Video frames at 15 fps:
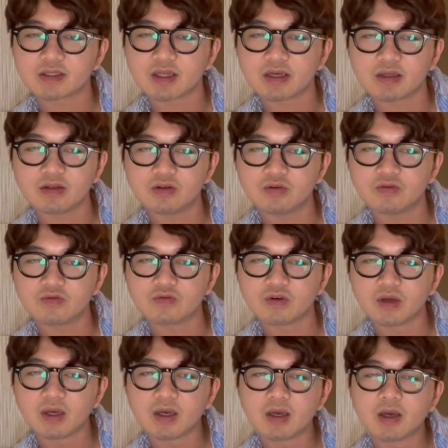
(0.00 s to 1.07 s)
that you've
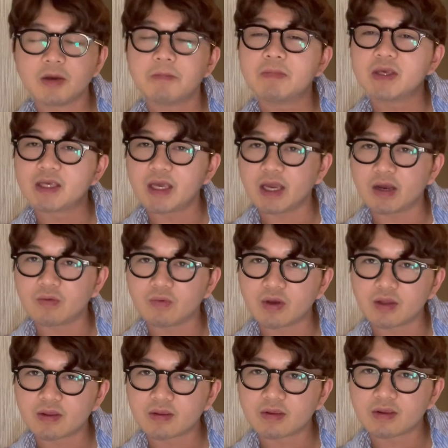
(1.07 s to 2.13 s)
began
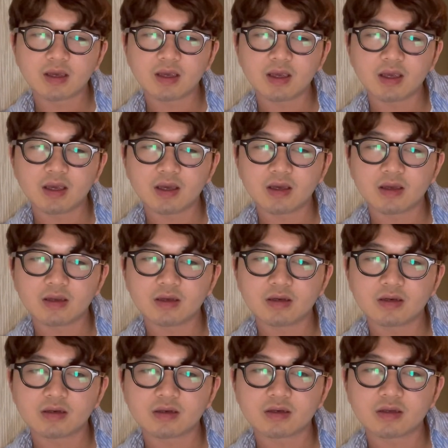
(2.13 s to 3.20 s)
with
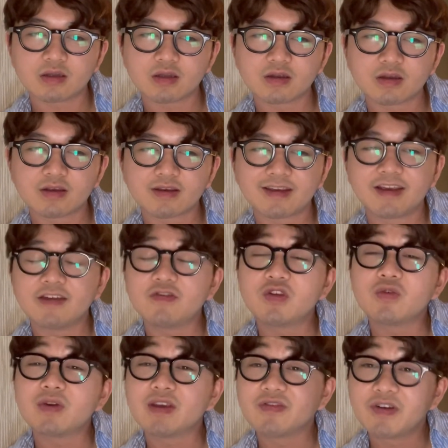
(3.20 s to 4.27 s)
and give
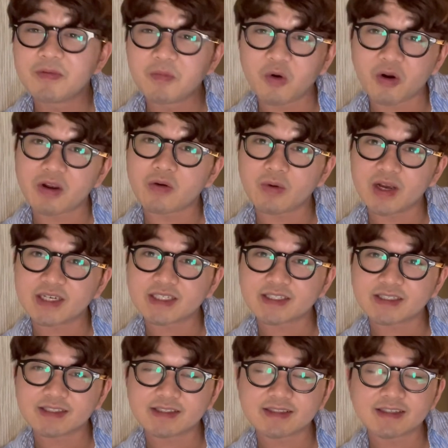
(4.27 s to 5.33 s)
you even more
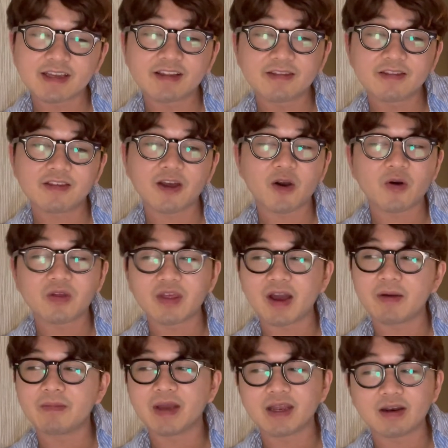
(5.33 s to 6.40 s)
questions. And though
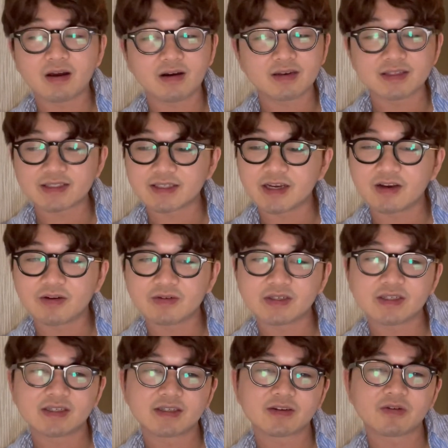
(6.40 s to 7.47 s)
that may not sound
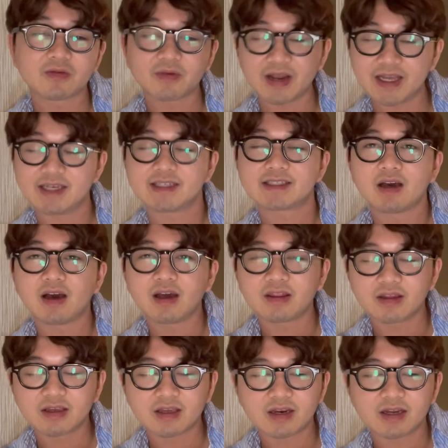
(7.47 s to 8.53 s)
great, I
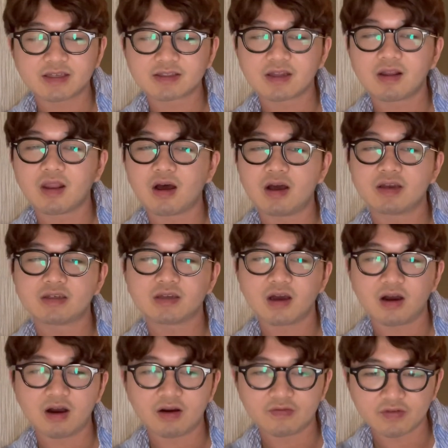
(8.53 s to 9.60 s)
think it has a lot to
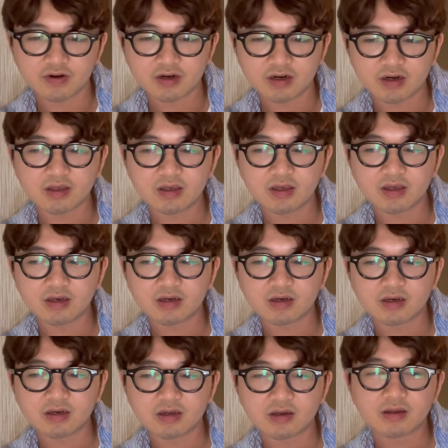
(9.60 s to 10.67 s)
offer
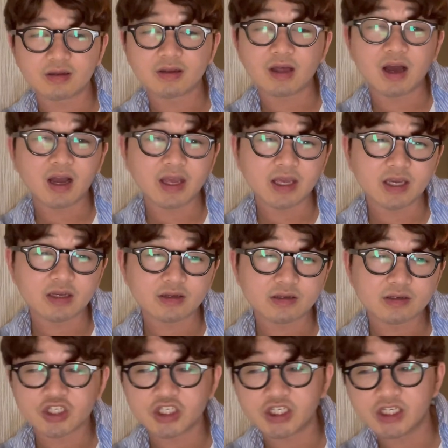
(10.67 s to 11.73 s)
in lying,
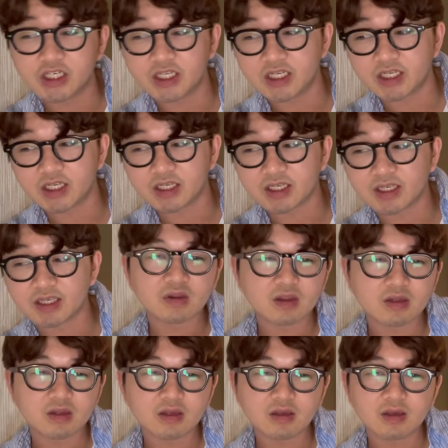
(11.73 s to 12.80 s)
cheating,
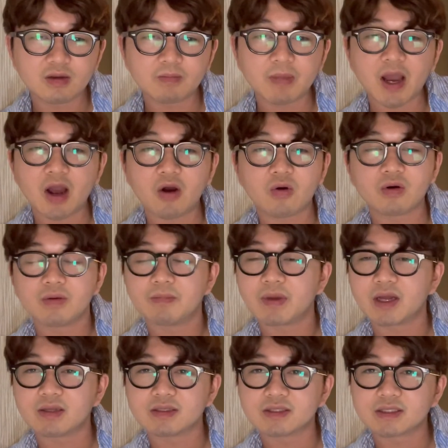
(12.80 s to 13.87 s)
the power
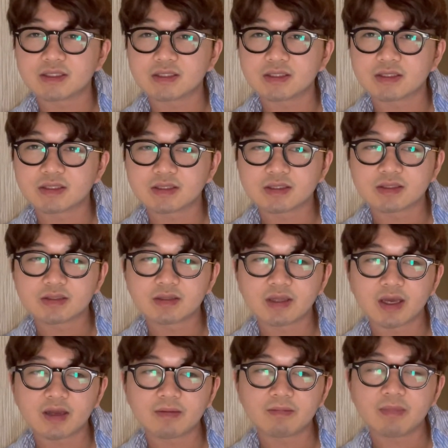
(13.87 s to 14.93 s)
imbalances
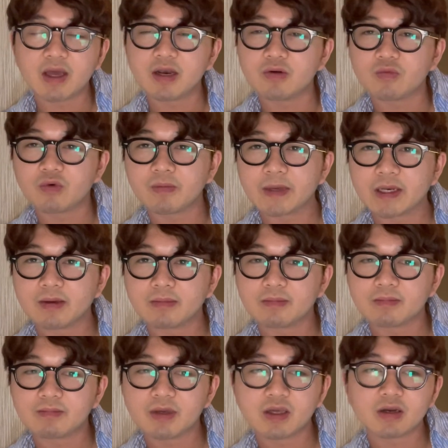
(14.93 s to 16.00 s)
that men and women
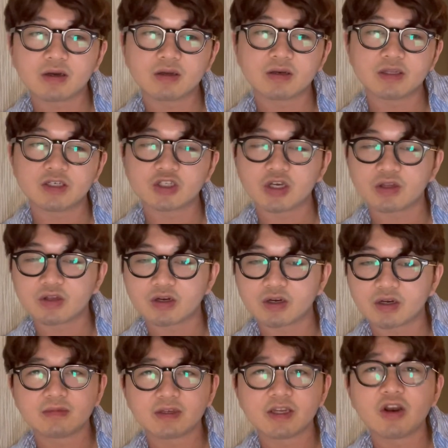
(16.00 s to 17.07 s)
pit on each
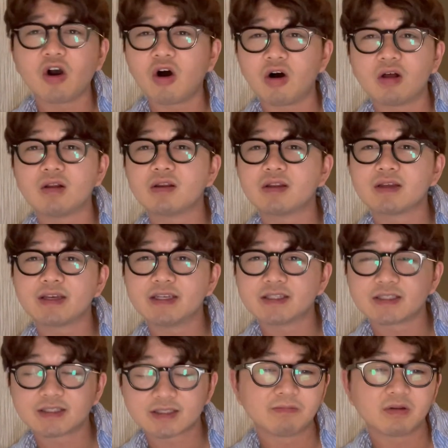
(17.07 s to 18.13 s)
other, and all
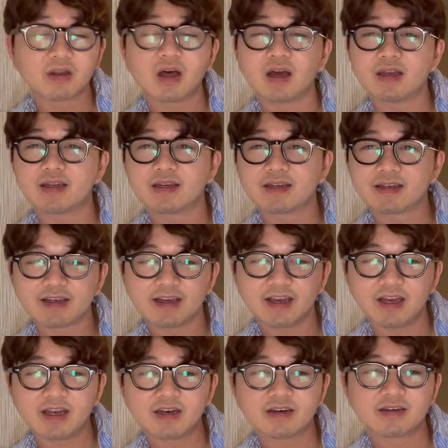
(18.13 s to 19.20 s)
its blood
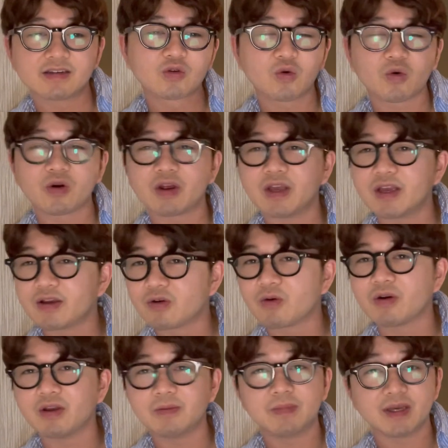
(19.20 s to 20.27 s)
and gory,
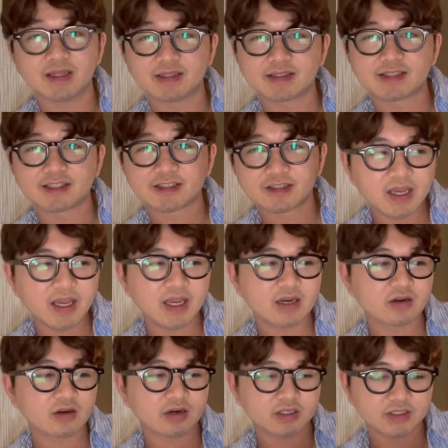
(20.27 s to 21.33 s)
gory bits. Anne
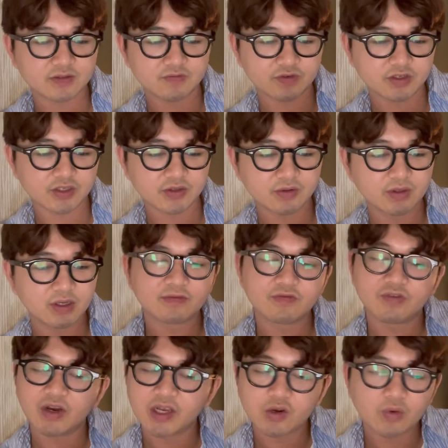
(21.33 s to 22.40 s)
Carson for you.
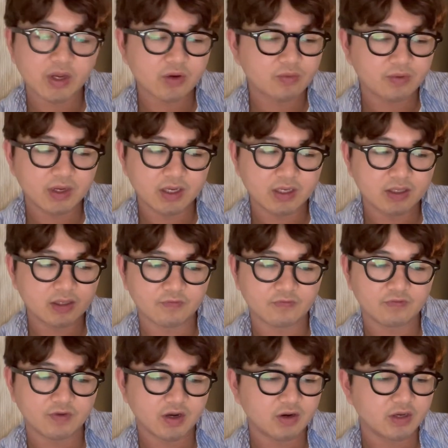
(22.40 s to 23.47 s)
Very quick read.
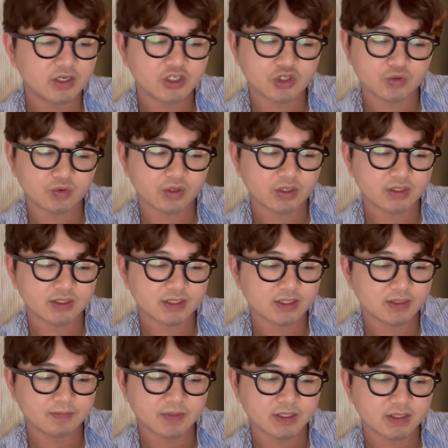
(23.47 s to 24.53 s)
Very short
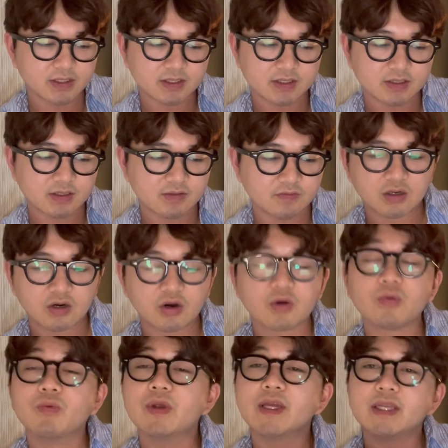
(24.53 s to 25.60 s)
snippets of her
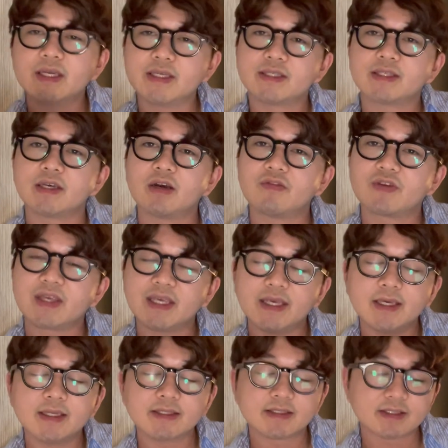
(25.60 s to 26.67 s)
readings of
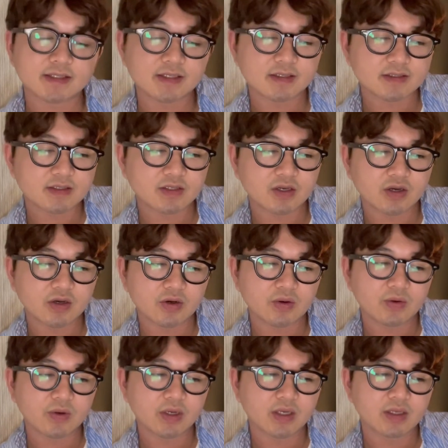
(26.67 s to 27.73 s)
Keats.
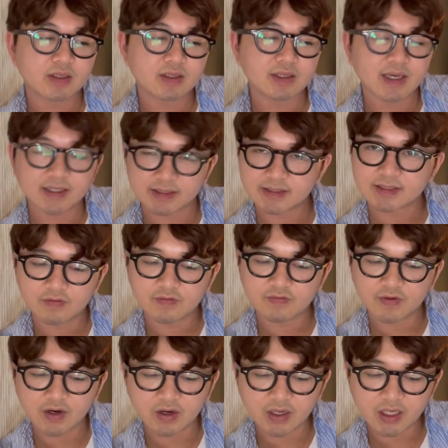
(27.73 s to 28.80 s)
So yes,
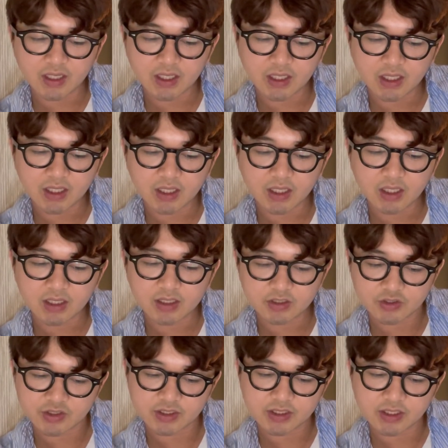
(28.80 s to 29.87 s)
very
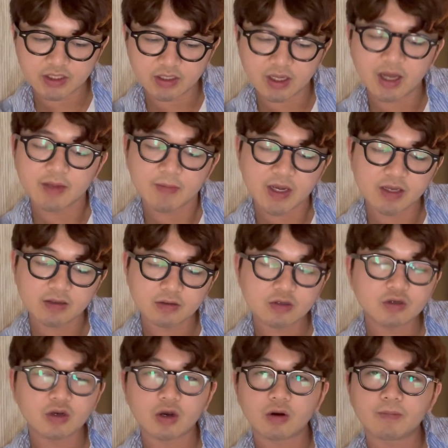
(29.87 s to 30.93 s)
interesting. I might, you
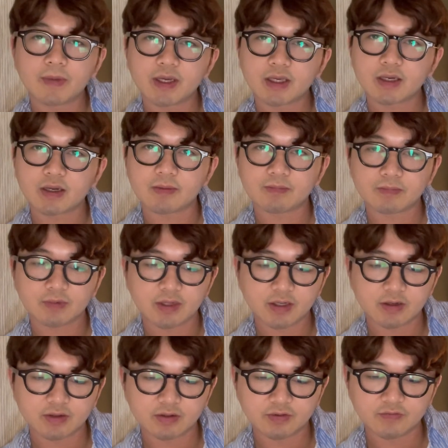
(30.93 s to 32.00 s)
know, pick it up
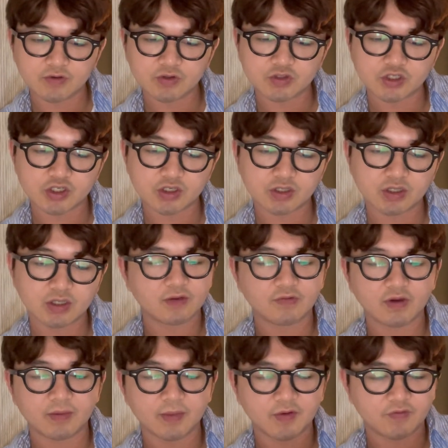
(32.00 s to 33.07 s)
later in the future if
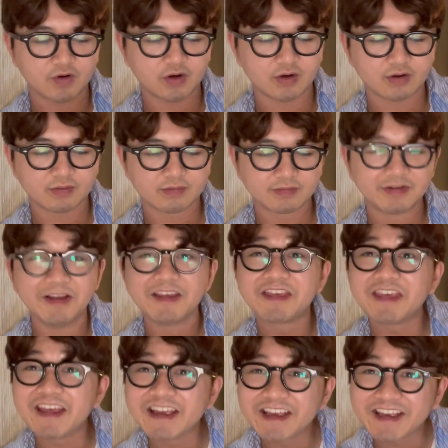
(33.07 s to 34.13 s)
I'm ever
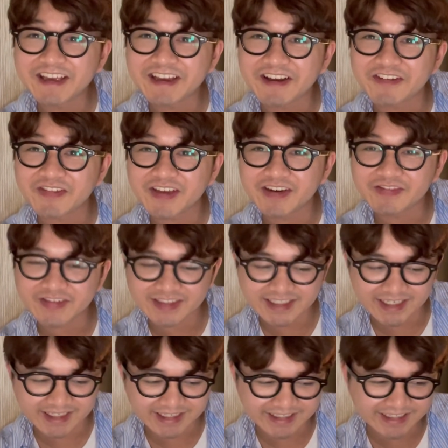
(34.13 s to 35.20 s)
thinking of
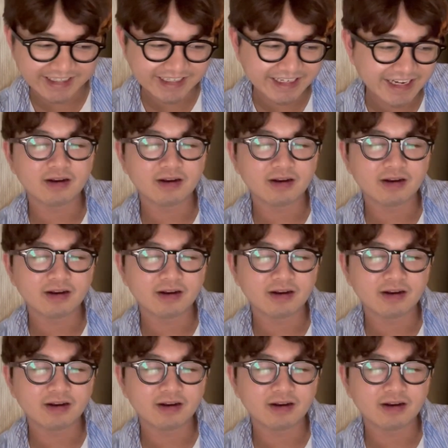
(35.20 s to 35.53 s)
infidelity.